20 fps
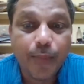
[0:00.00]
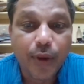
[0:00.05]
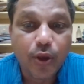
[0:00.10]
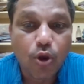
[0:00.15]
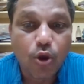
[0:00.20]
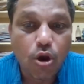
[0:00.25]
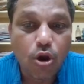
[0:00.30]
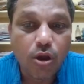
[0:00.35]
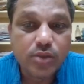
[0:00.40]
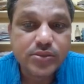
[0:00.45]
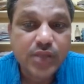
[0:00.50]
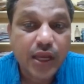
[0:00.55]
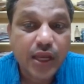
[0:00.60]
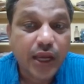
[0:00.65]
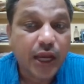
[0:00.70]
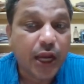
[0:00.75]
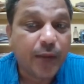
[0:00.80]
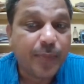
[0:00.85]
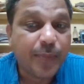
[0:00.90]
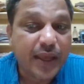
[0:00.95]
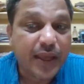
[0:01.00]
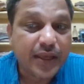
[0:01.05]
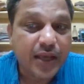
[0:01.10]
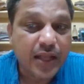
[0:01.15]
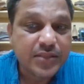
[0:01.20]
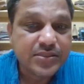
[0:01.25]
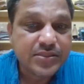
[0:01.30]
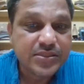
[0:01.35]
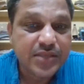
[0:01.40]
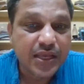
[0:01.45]
because it may
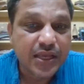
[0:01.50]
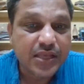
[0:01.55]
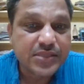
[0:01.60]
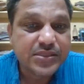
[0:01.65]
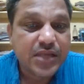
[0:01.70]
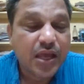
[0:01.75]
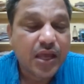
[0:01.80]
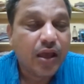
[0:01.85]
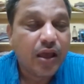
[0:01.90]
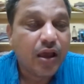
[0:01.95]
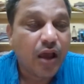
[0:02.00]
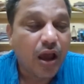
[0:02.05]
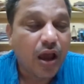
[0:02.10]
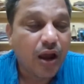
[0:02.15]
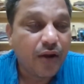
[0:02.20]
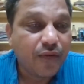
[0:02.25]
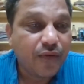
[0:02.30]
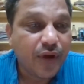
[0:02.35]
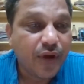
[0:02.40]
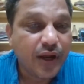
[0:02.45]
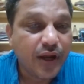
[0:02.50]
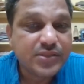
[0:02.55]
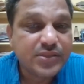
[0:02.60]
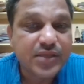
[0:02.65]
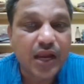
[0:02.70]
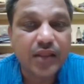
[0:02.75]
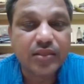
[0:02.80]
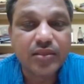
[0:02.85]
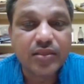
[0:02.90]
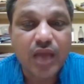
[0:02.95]
consist
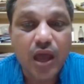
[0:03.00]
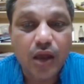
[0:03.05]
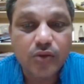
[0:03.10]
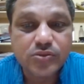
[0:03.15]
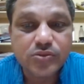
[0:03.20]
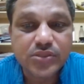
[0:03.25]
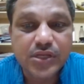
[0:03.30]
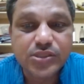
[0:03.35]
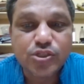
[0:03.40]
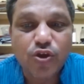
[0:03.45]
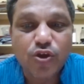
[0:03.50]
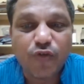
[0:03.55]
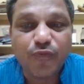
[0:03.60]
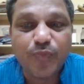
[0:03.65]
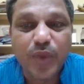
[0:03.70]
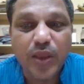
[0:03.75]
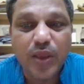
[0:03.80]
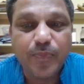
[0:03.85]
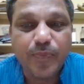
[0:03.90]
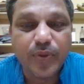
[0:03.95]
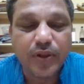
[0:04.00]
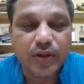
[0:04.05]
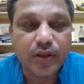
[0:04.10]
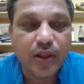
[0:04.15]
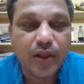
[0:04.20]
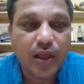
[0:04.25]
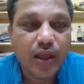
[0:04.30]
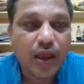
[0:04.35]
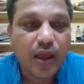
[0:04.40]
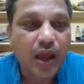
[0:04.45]
hundreds and thousands of
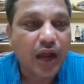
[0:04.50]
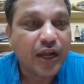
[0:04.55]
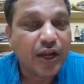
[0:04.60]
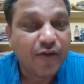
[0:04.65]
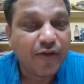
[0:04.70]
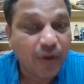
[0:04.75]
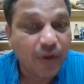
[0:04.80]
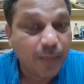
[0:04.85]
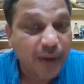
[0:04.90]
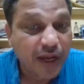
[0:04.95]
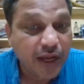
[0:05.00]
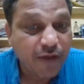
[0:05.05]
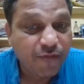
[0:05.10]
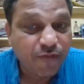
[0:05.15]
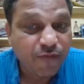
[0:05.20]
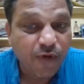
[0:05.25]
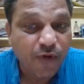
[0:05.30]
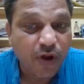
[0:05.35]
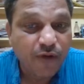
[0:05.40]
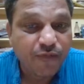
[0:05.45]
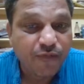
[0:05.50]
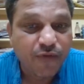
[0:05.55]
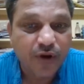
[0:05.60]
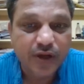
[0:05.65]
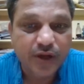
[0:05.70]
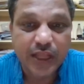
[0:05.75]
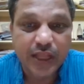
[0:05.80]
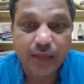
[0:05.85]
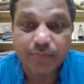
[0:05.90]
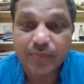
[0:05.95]
people and it will be difficult
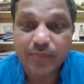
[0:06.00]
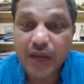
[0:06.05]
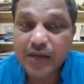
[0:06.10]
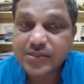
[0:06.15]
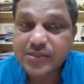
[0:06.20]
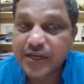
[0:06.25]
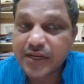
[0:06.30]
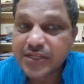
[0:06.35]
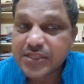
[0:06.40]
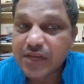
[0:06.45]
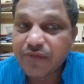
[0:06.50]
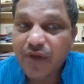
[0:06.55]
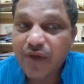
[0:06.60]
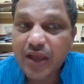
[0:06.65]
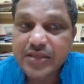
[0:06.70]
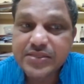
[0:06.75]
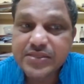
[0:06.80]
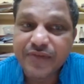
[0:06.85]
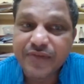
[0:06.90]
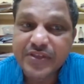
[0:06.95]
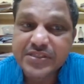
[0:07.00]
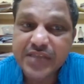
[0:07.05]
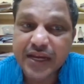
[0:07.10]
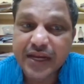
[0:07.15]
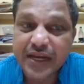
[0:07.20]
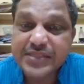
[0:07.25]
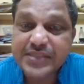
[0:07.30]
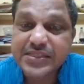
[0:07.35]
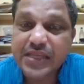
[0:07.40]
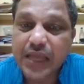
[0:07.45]
for them. That's the reason why we
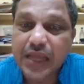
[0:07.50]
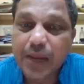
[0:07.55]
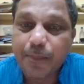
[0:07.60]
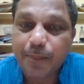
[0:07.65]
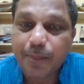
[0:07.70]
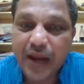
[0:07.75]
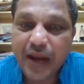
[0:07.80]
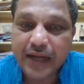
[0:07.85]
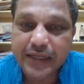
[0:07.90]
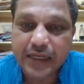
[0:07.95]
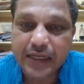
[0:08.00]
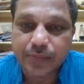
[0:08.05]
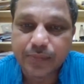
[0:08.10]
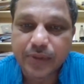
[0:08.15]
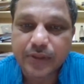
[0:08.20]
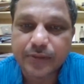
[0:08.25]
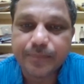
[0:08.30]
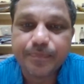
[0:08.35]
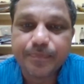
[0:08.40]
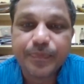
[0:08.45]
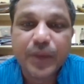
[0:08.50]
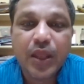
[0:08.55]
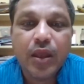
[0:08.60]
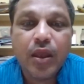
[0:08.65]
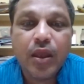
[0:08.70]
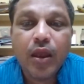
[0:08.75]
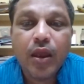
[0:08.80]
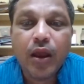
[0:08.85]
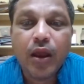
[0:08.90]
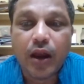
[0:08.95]
say it is impracticable.
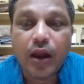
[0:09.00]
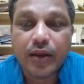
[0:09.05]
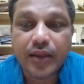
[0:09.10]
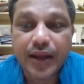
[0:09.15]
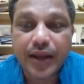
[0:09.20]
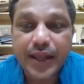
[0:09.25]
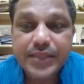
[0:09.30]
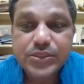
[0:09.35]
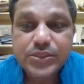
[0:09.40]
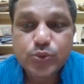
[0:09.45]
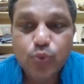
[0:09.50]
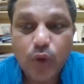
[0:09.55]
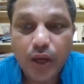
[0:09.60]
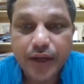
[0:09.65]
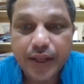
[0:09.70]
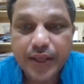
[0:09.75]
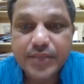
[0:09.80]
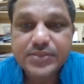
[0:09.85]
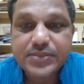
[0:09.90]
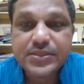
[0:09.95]
And the next one